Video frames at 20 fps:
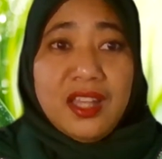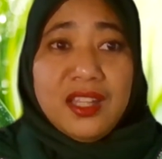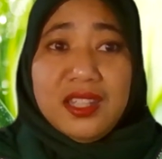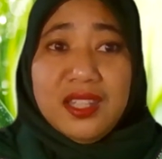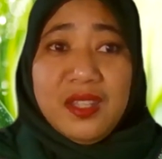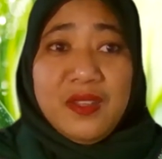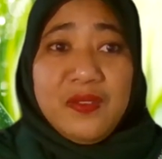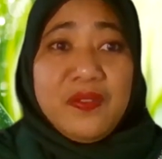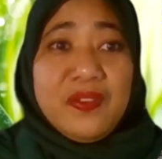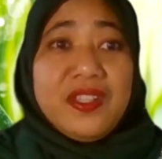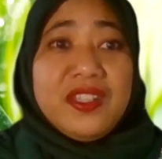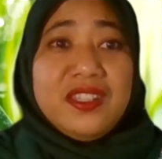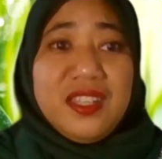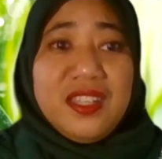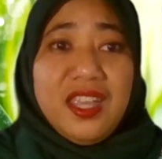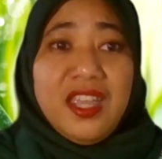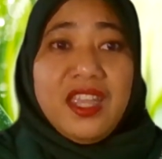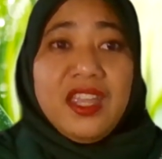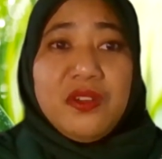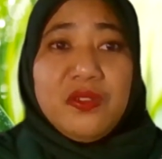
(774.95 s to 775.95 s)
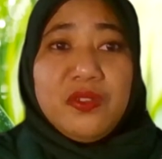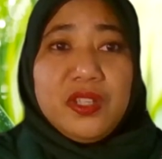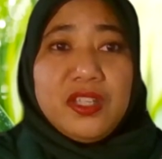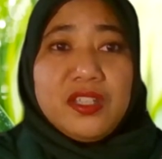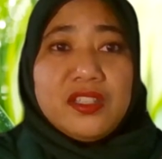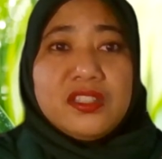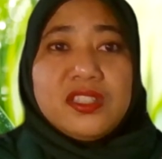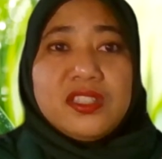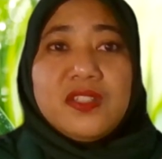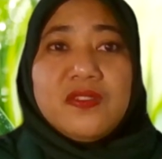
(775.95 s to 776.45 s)
live in the
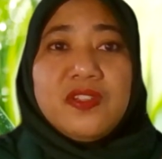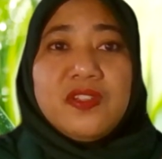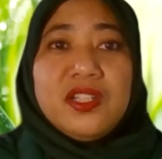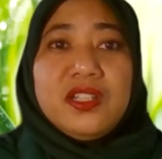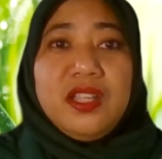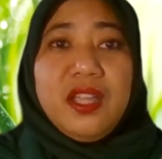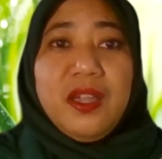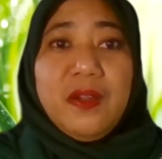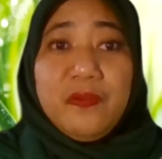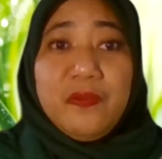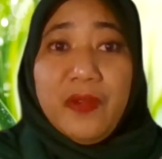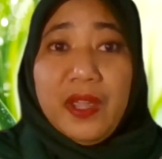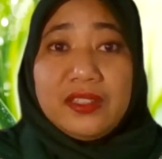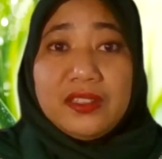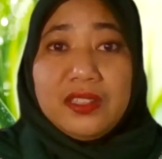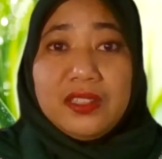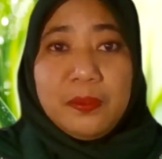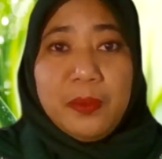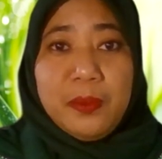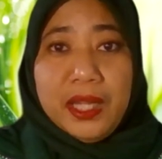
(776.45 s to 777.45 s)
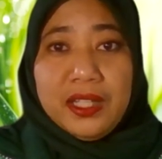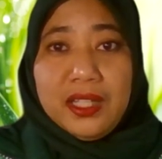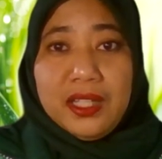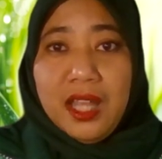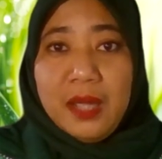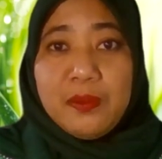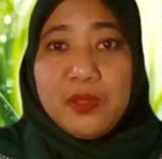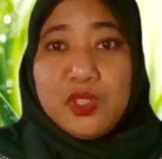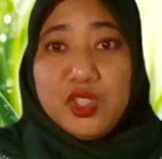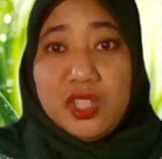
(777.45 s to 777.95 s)
areas severely affected by
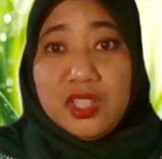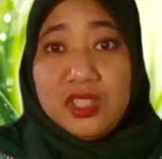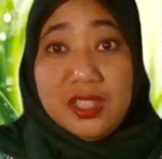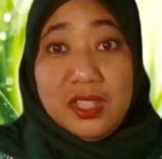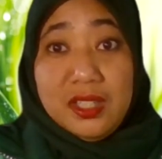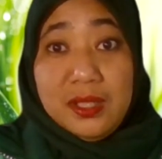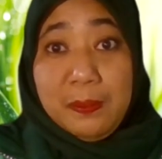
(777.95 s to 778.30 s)
climate change